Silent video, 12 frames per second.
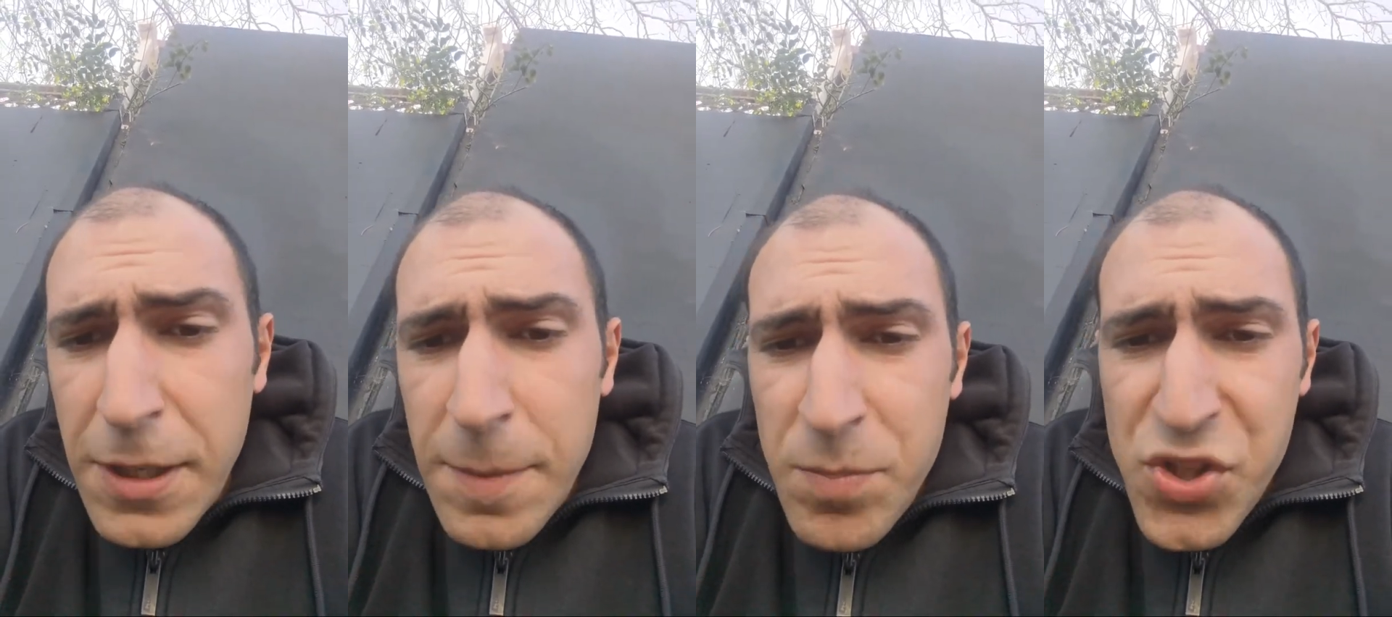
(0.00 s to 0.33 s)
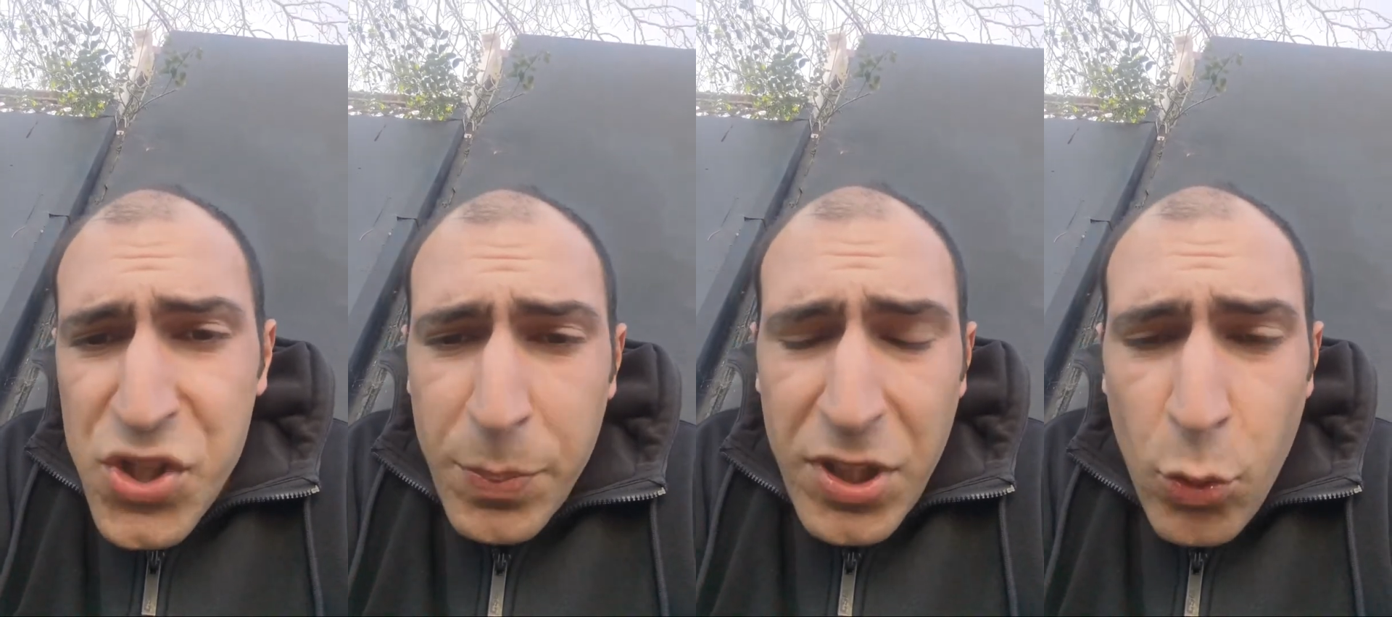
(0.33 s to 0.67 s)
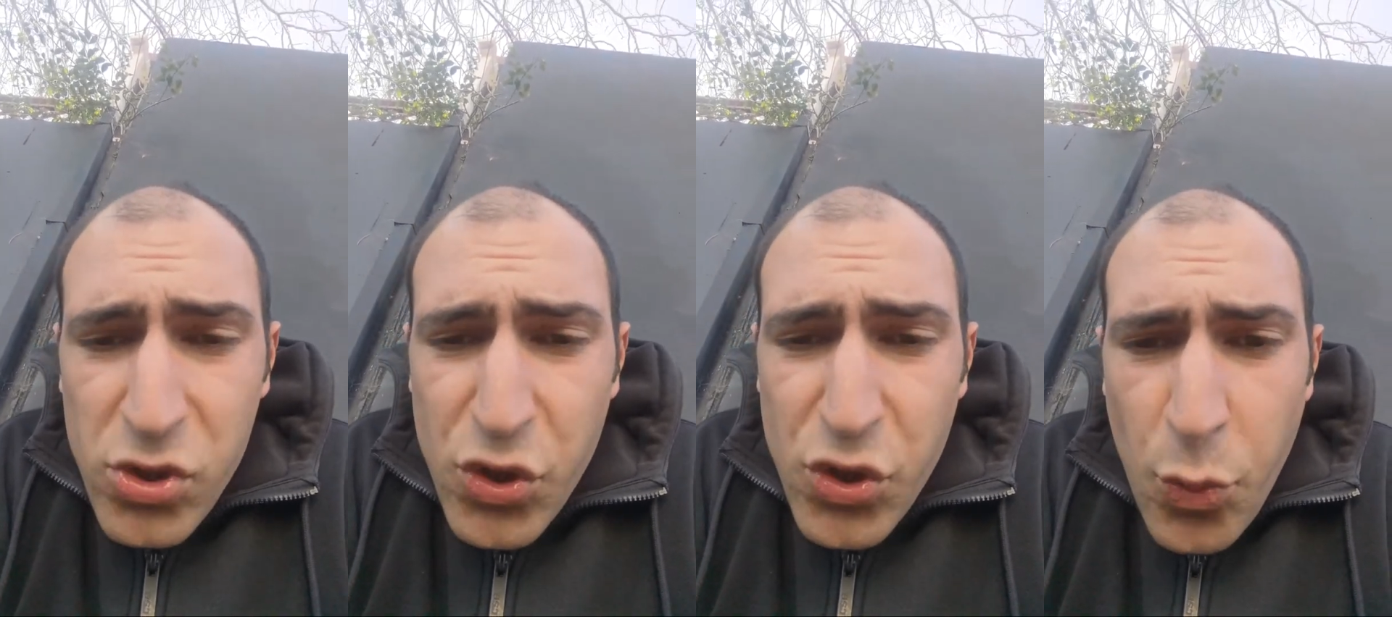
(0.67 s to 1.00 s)
something was
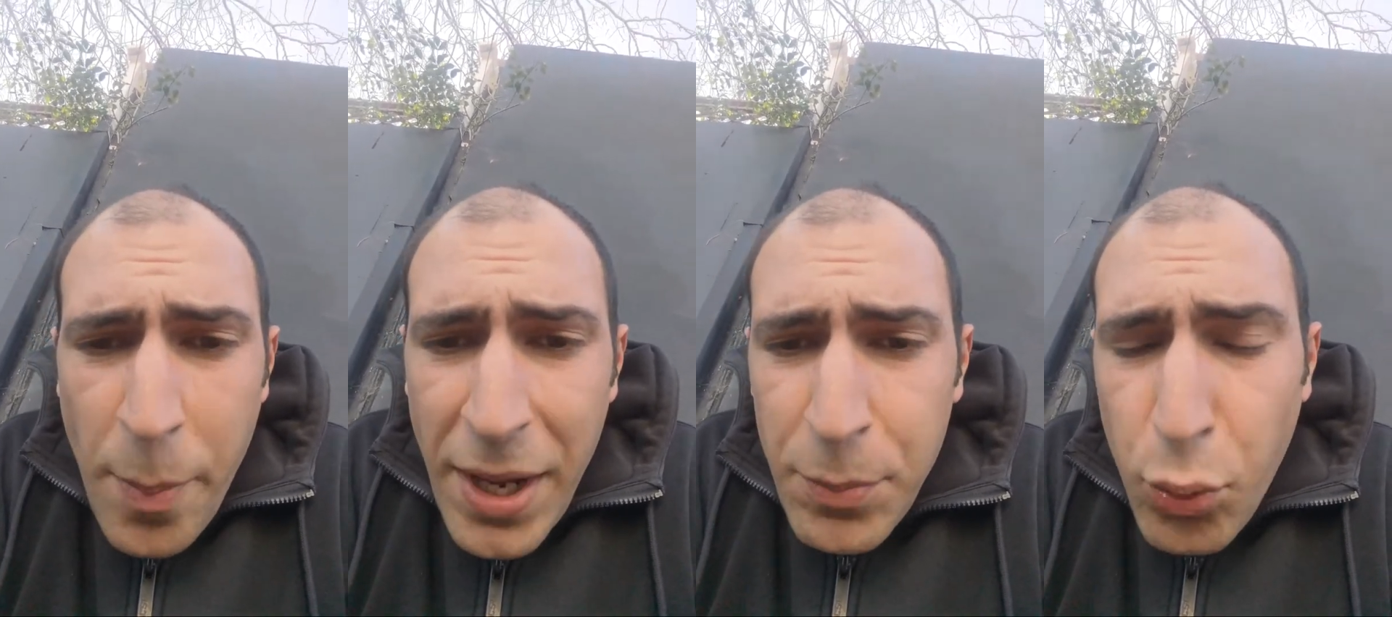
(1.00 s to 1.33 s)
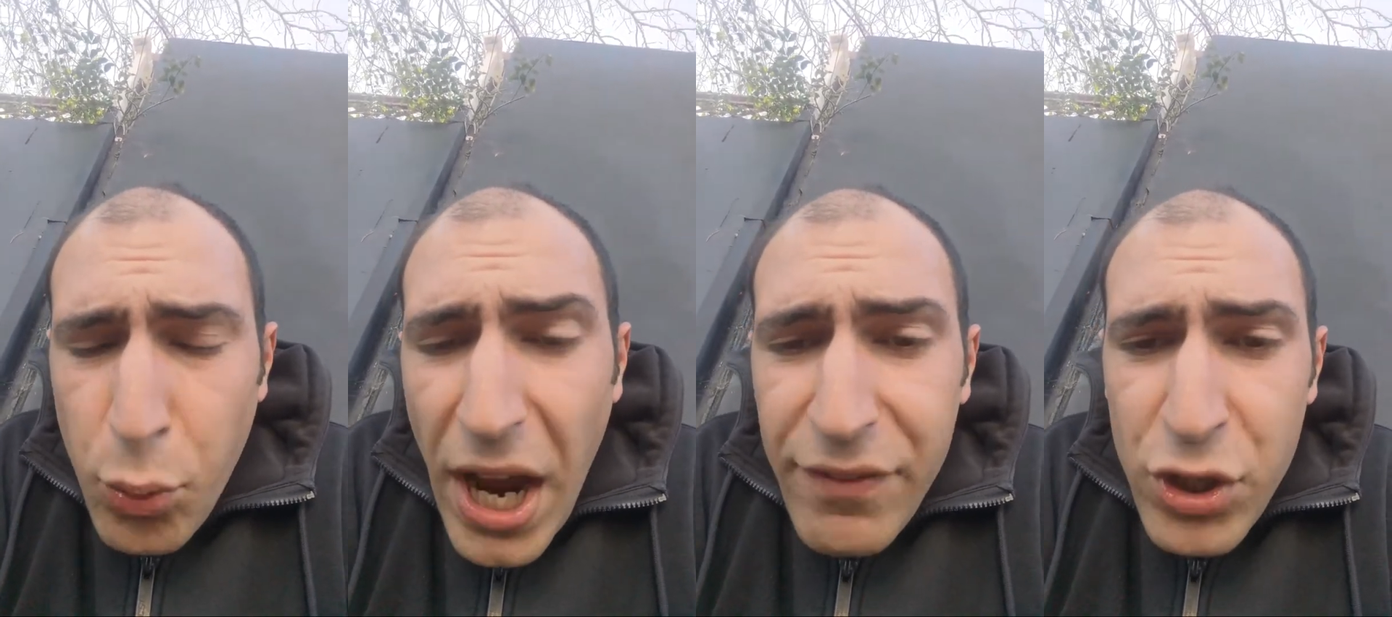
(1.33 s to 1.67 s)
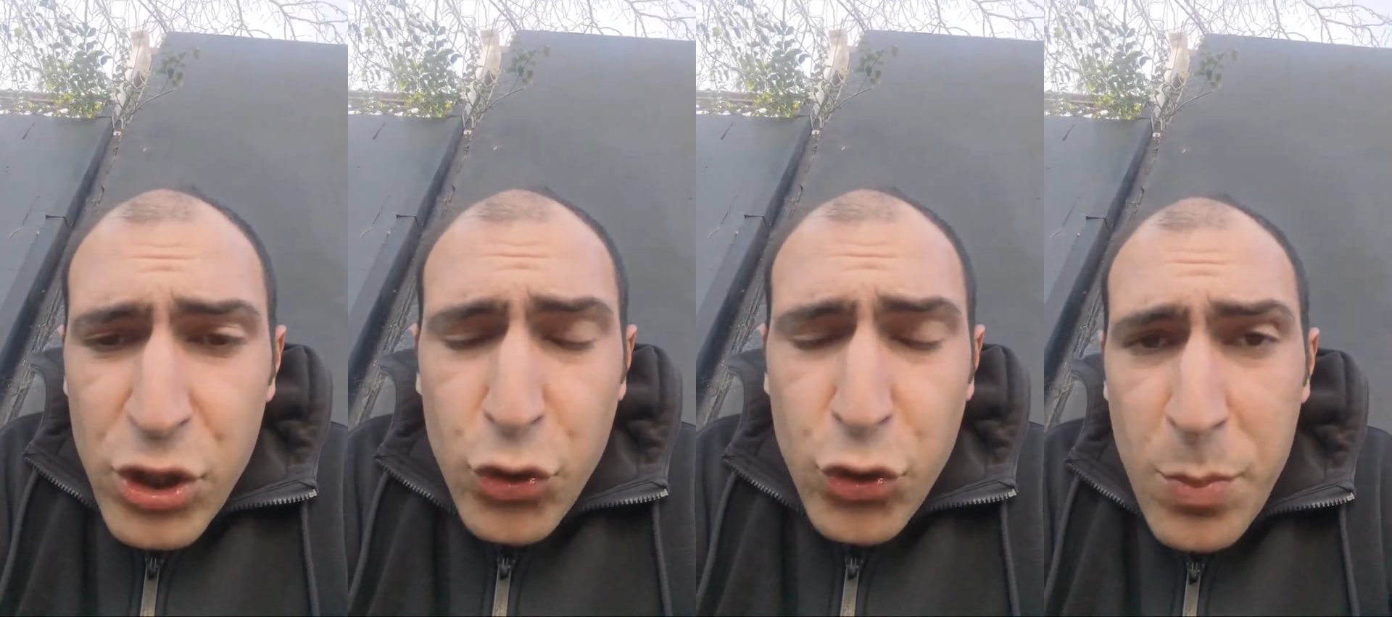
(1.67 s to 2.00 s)
to remain private in
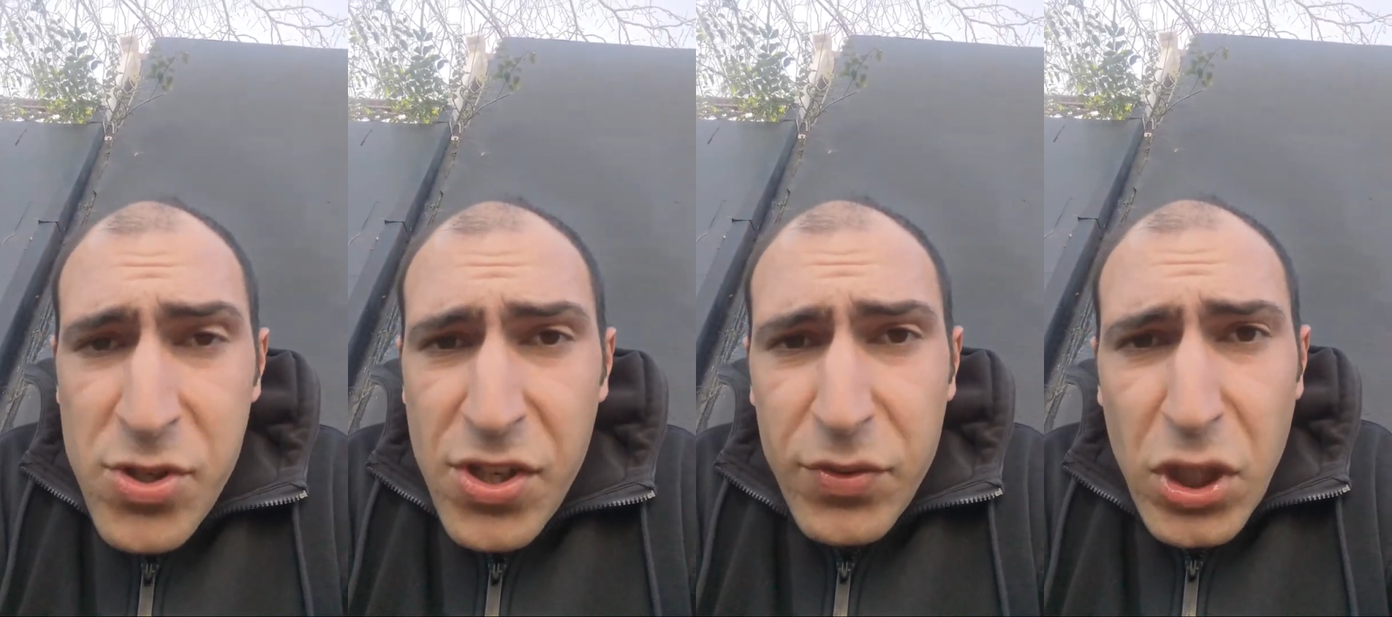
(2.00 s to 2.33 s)
terms of the